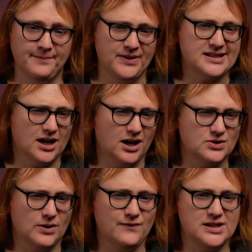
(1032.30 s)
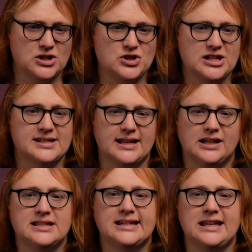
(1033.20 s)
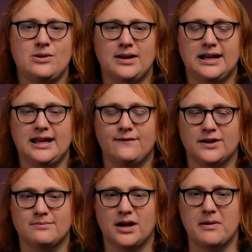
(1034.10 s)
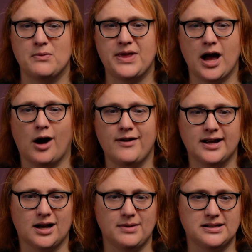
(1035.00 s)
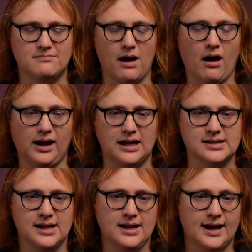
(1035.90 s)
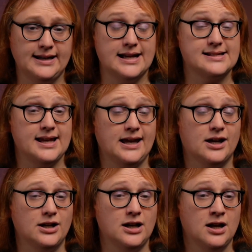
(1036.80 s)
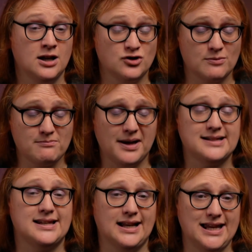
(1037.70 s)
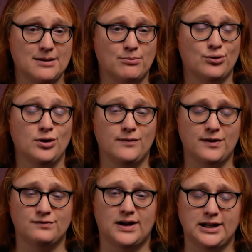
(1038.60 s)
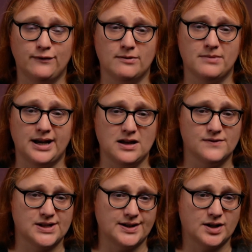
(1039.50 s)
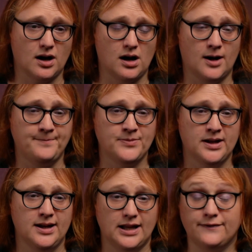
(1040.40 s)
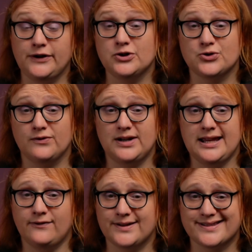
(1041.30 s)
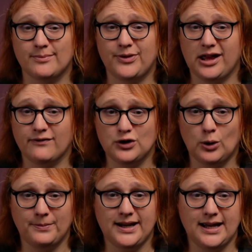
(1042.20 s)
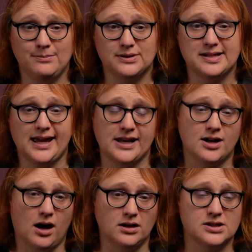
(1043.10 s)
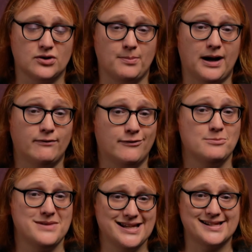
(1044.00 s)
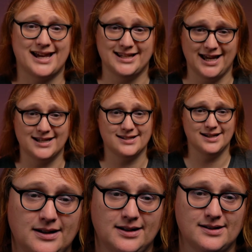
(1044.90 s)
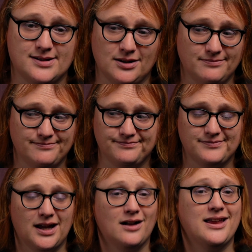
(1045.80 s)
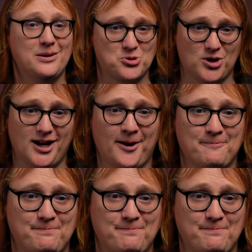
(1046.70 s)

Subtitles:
It's hard to envisage Nissan continuing Leaf at the moment with the Ariya coming to market, unless it can dramatically improve the value for money of said car. And the future of Leaf is something I've not been able to get an answer about from Nissan yet. So I'll keep trying.